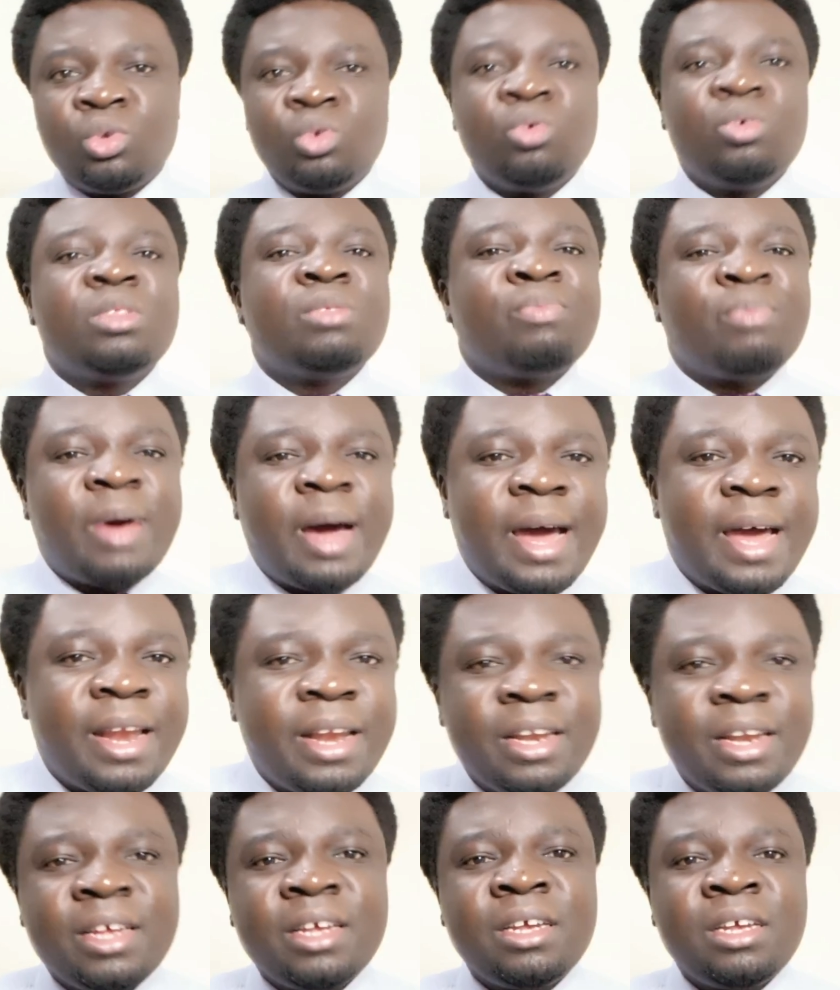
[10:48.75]
Youth
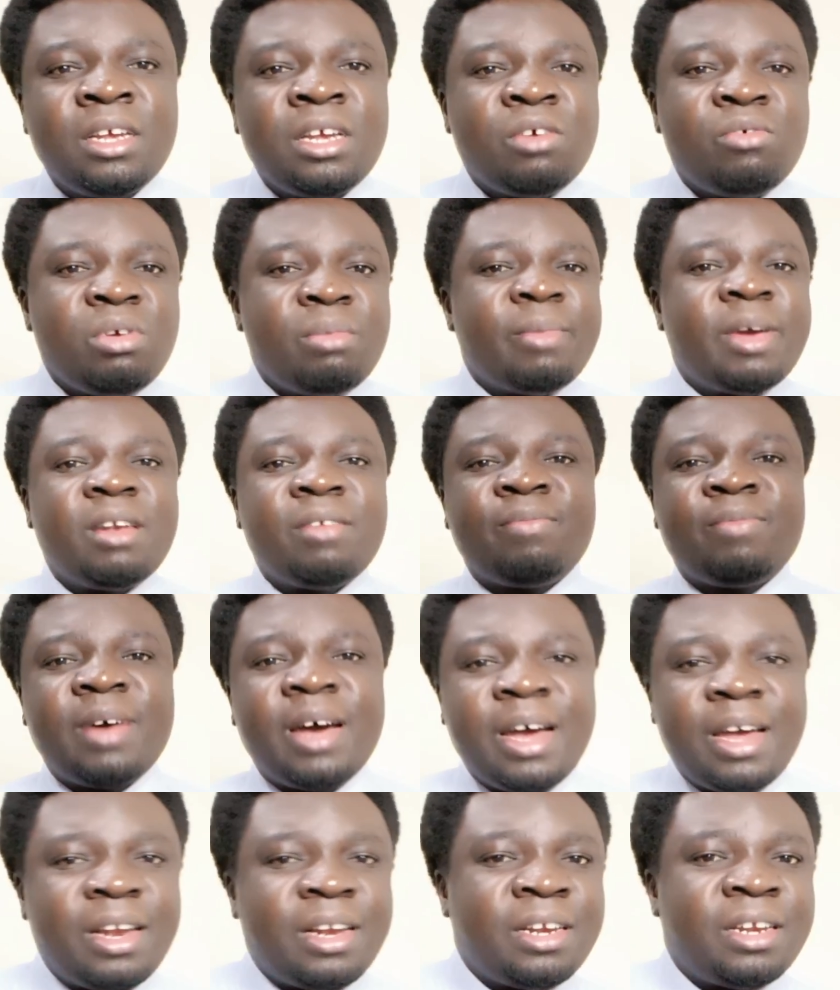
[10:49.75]
fund, women
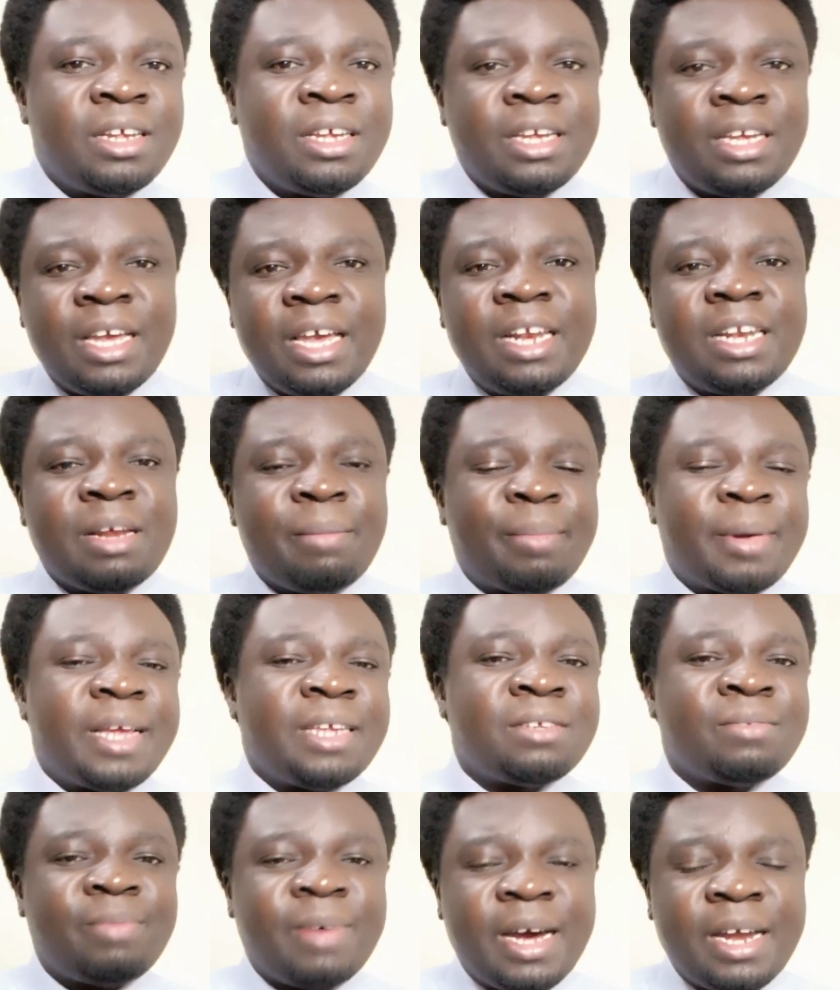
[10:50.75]
fund,
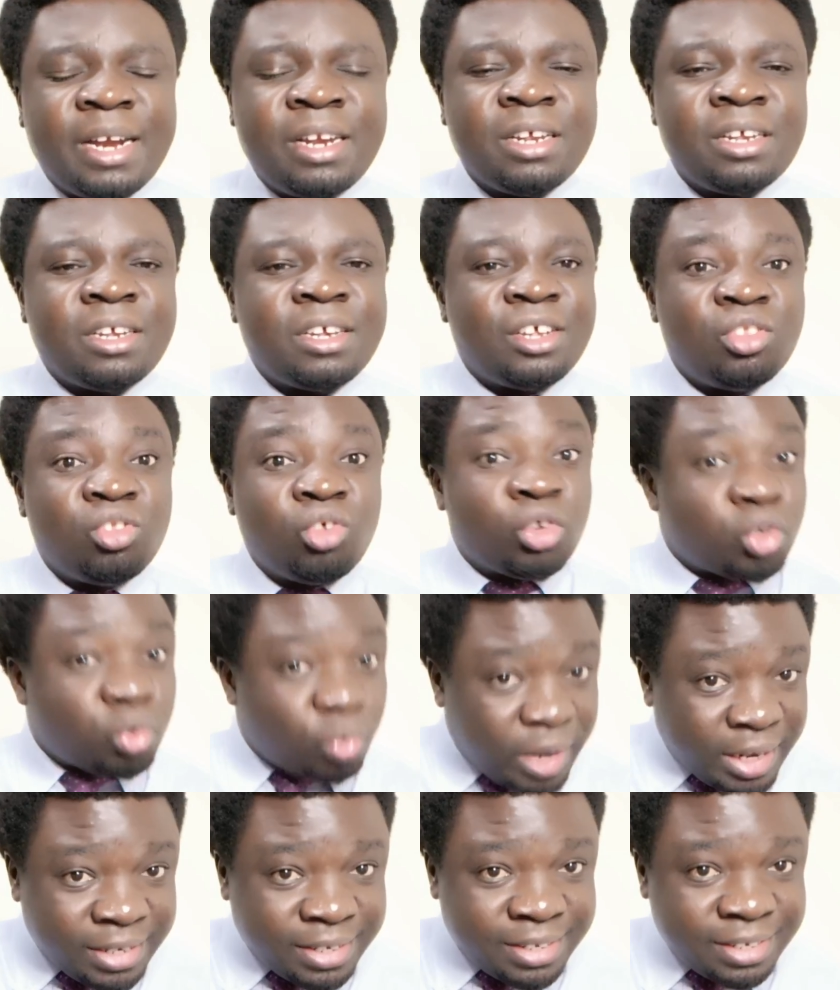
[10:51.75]
enterprise fund, those
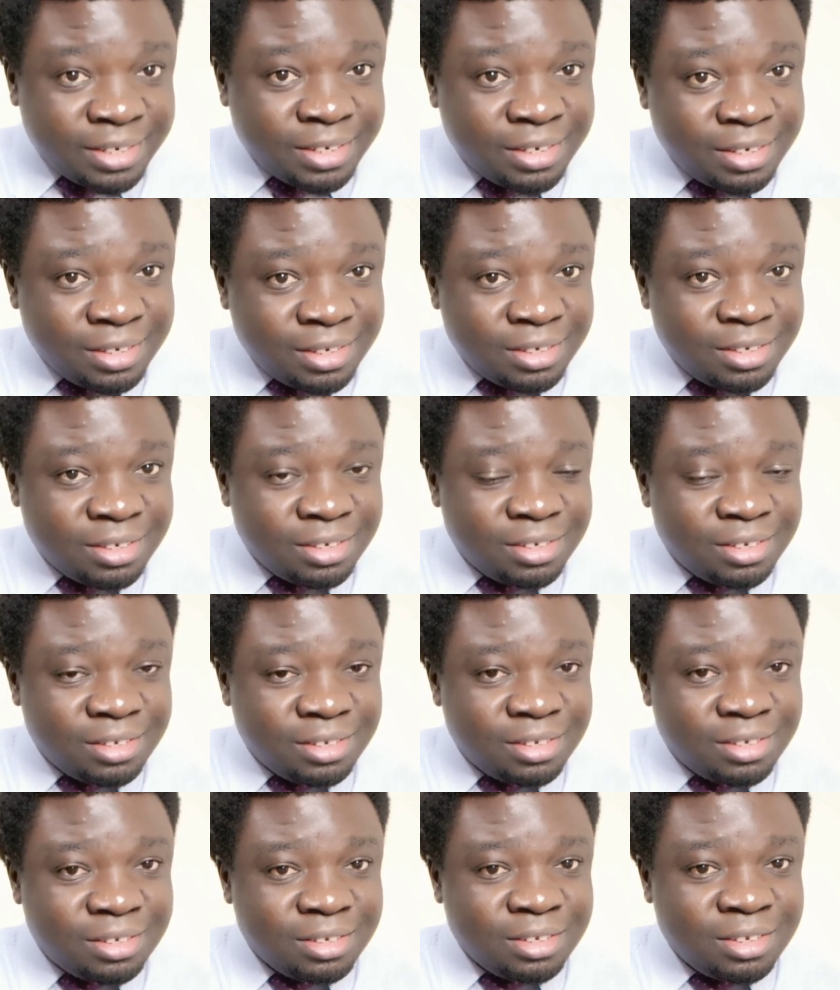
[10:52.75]
ones.
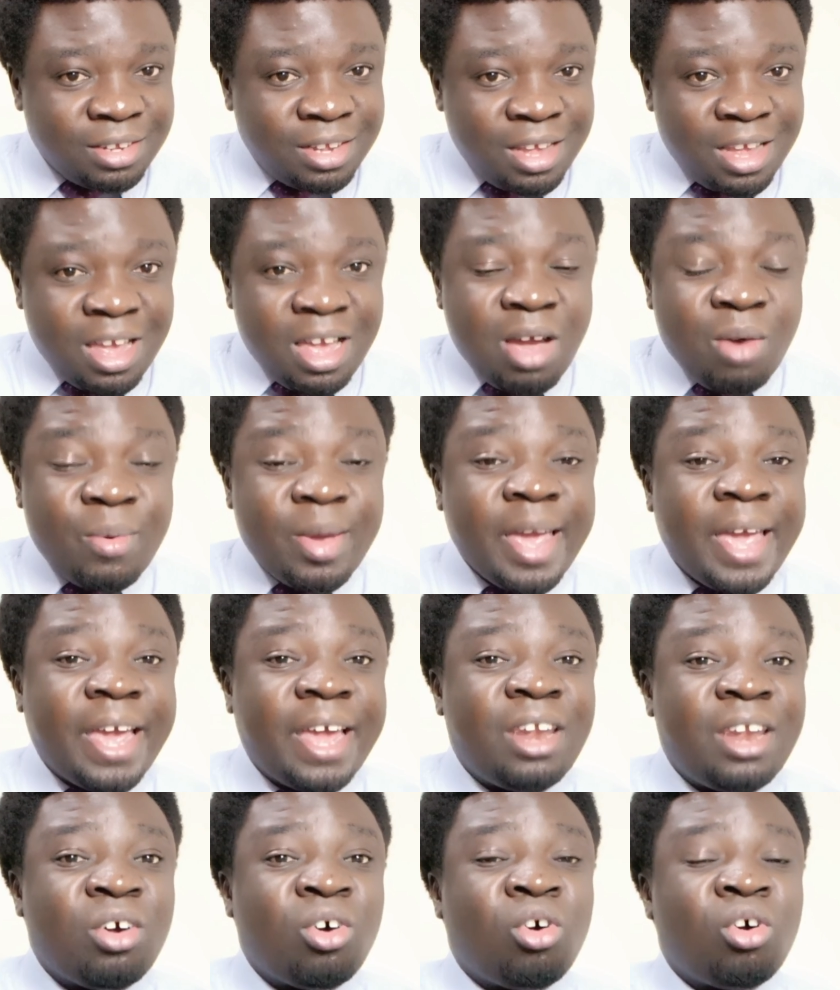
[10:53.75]
We
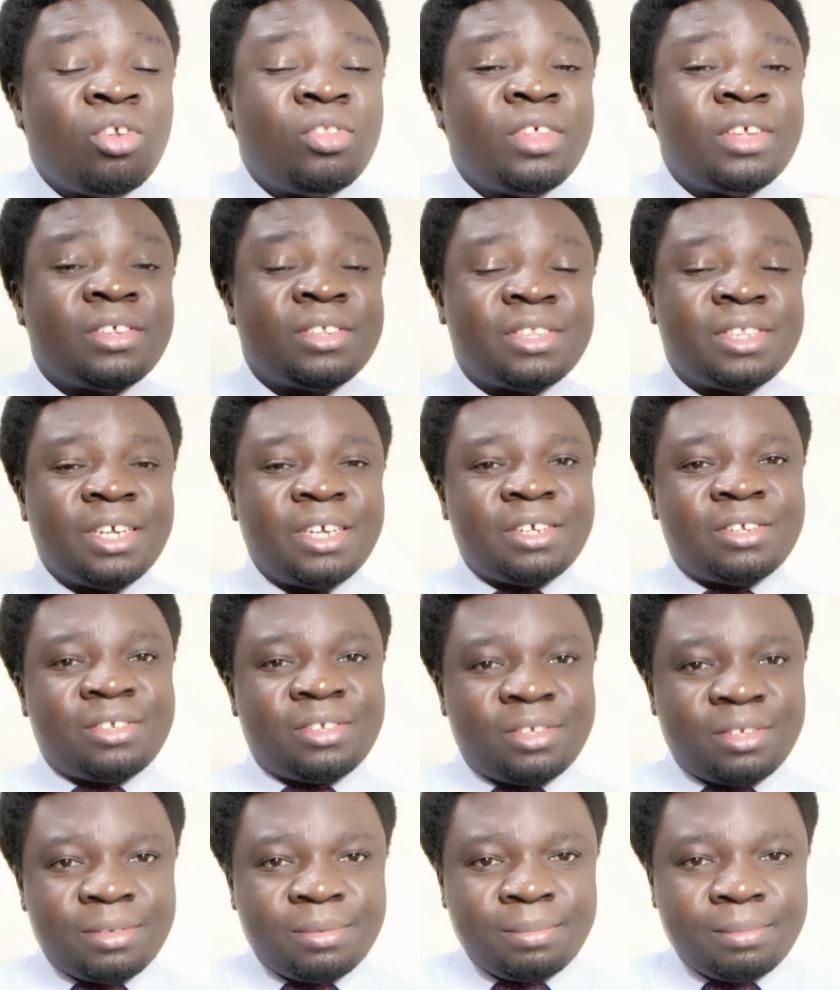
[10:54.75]
had all these
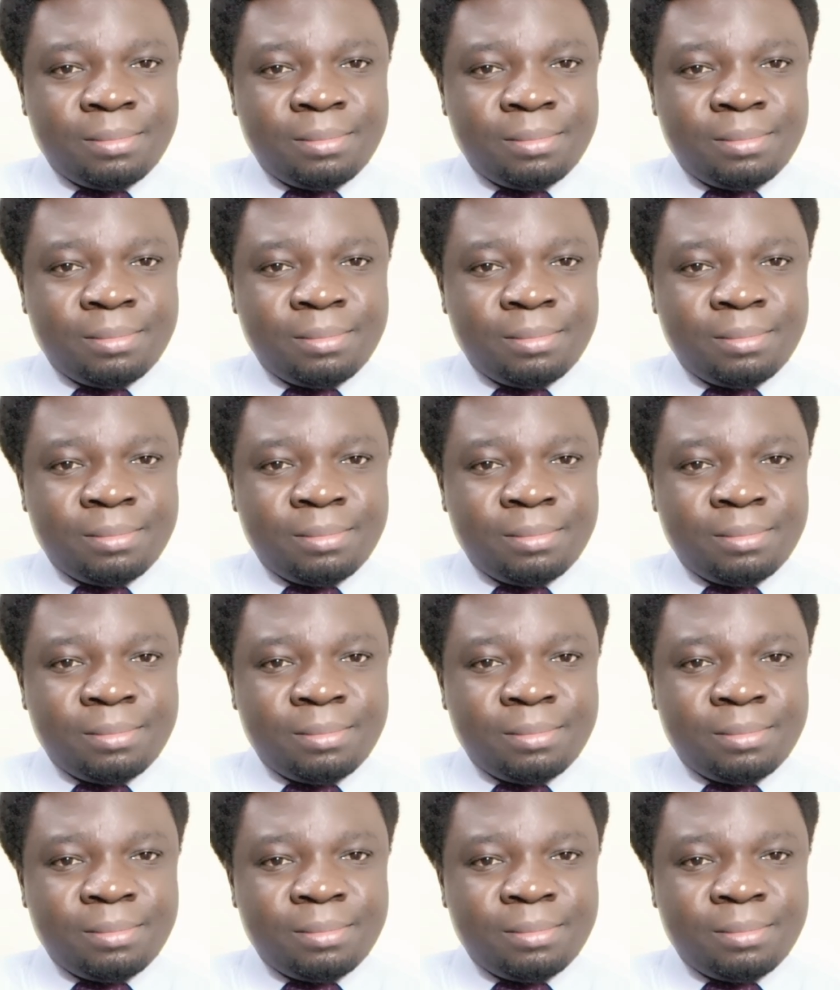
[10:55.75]
things.